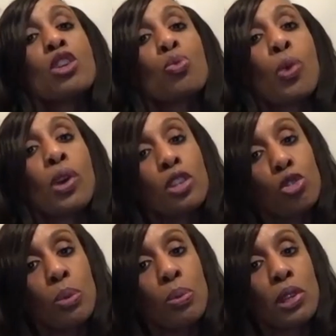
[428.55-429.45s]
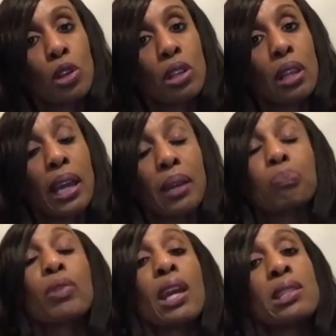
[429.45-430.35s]
What does treatment look like?
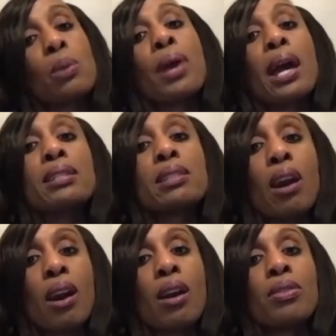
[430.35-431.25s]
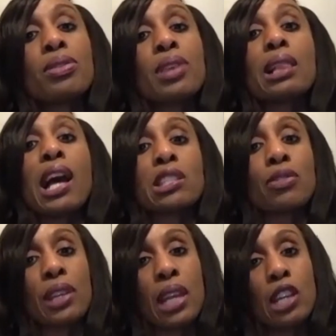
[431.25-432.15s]
It depends on the
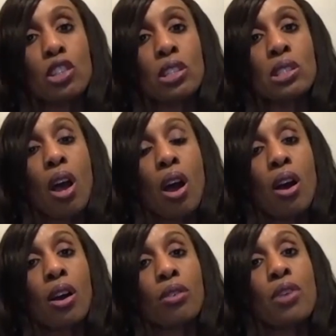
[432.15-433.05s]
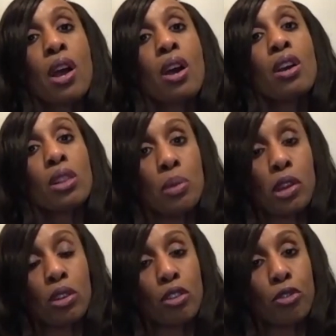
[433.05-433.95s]
classifications of
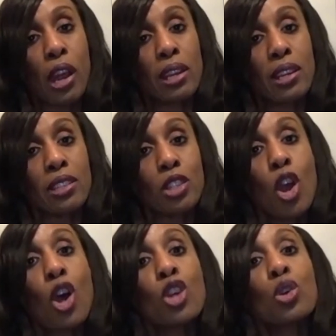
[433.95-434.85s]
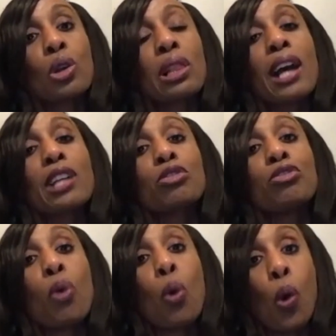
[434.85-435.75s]
glomerulonephritis. So class
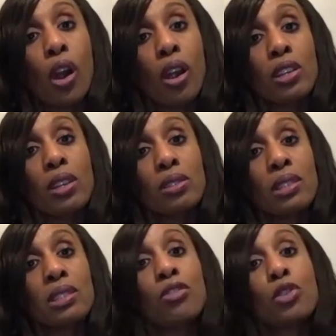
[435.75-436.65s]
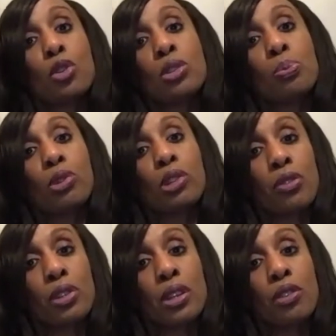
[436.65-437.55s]
4, the diffuse
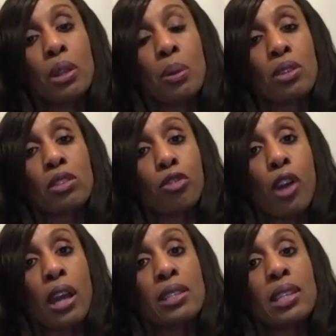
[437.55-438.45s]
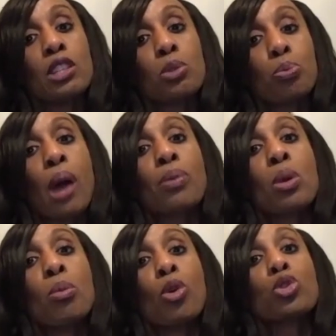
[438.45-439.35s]
proliferative glomerulonephritis, is probably
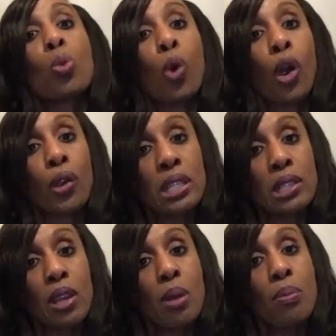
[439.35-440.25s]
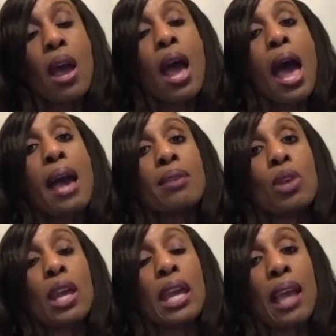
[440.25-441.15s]
the most worrisome,
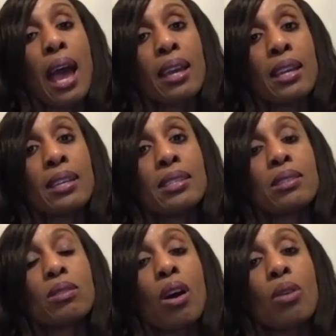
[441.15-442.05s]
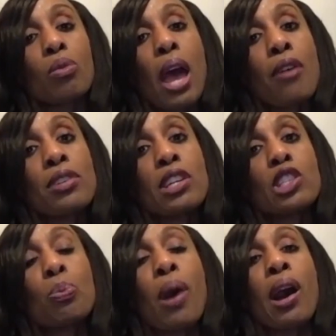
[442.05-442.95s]
and it is
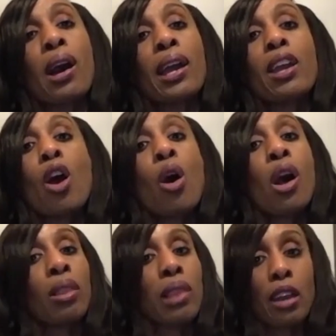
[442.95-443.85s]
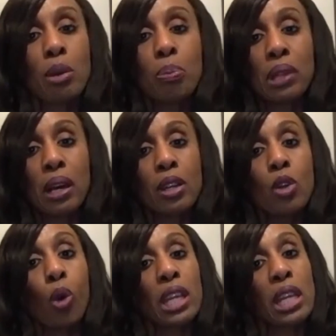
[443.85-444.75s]
evidenced by a lot of blood
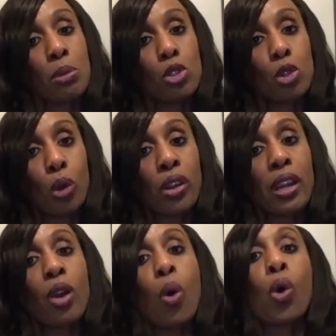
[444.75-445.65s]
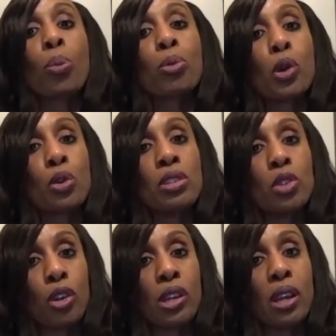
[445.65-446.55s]
or hematuria or
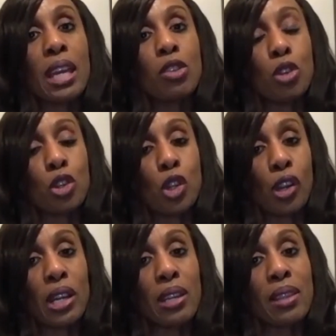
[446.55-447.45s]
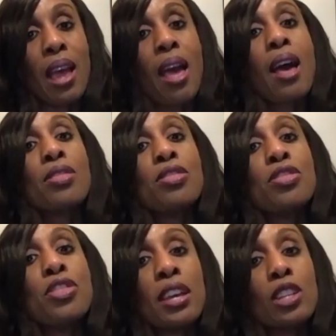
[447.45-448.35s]
proteinuria in the urine.
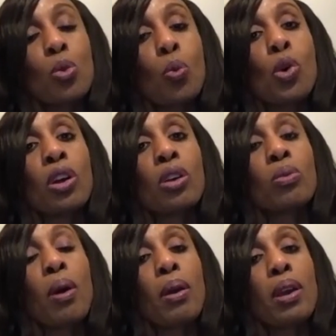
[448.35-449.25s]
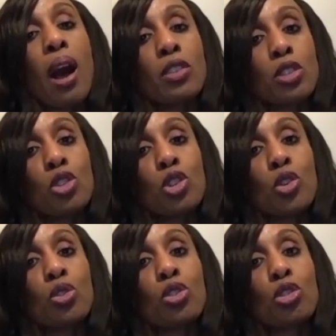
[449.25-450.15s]
This will
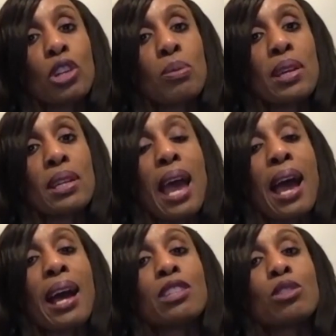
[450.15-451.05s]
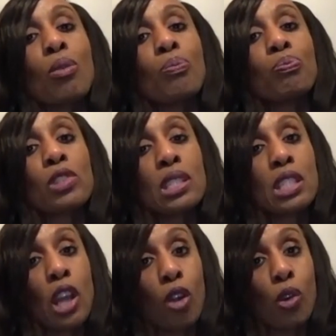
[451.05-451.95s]
constitute treatment as
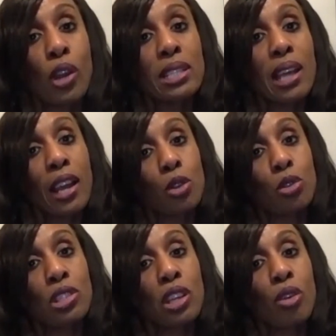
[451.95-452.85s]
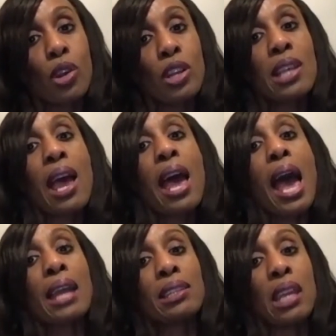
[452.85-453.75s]
steroids, high-dose steroids,
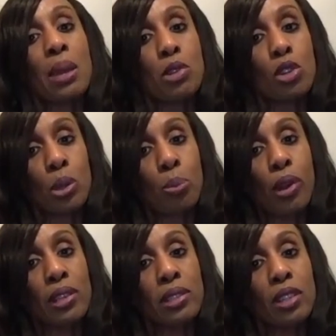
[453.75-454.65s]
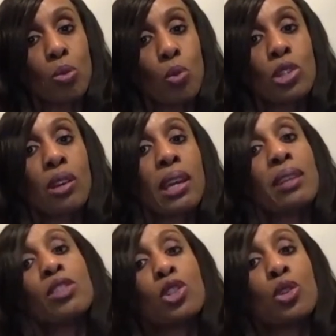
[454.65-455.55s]
and an immunosuppressant, which I'll get
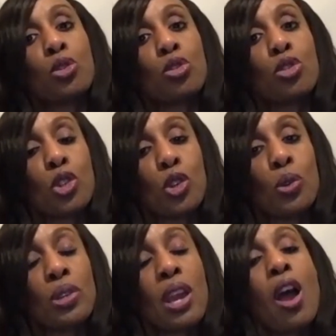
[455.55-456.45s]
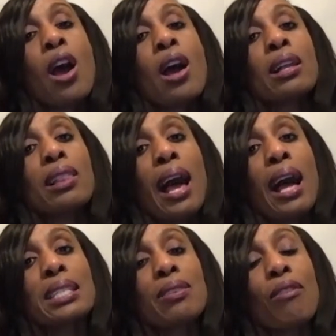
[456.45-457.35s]
into soon.
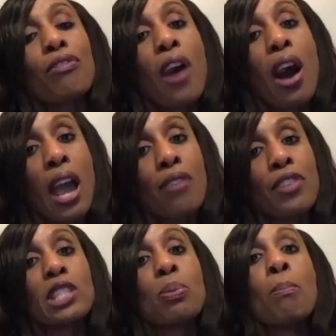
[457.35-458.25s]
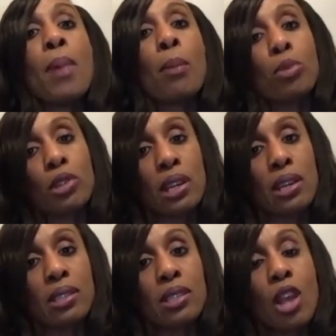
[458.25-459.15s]
Class 5 is
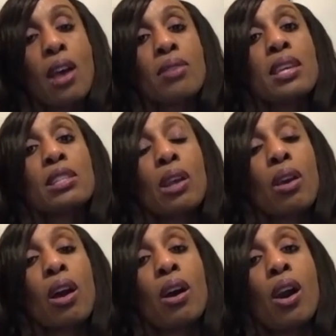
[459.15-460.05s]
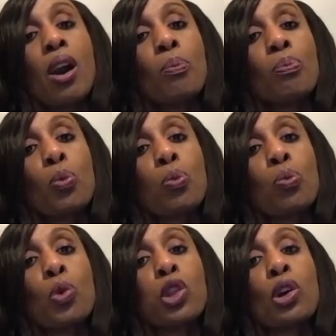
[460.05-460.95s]
membranous. This will
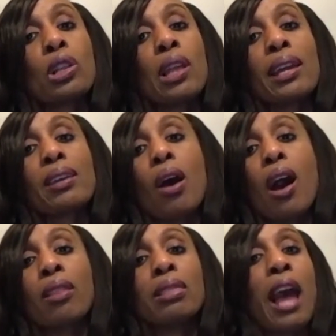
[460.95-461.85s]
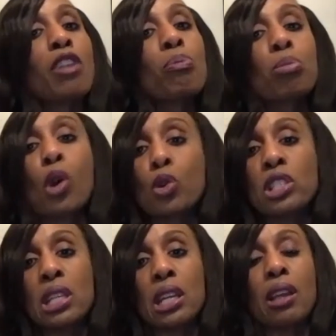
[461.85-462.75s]
look like a lot of
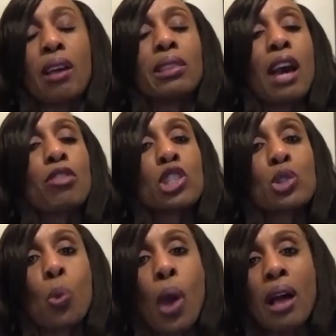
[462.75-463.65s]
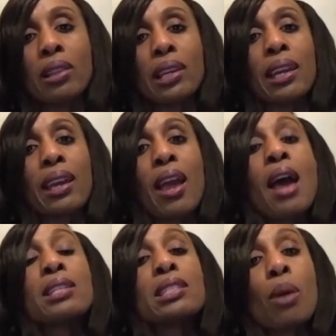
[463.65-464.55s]
protein, a lot of swelling.
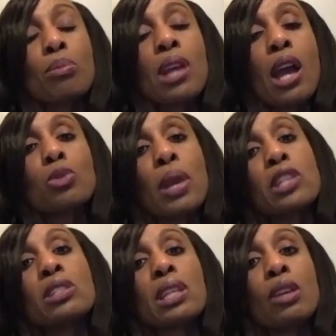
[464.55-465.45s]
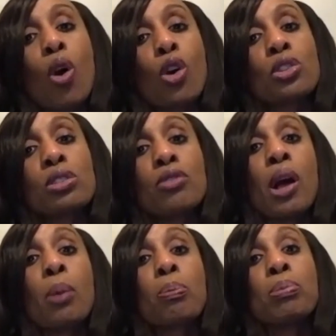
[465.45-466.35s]
Sometimes patients can also
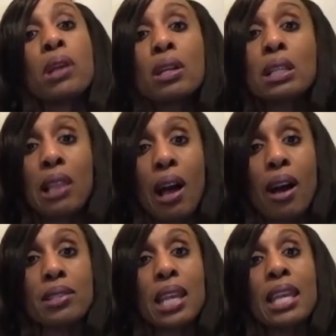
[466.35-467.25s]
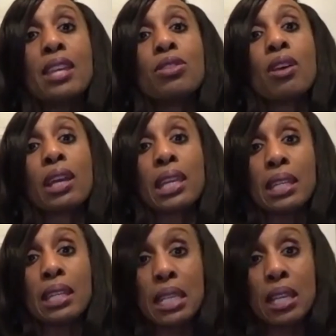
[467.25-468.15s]
develop blood clots in the
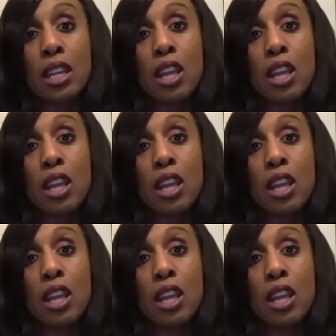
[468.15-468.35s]
kidney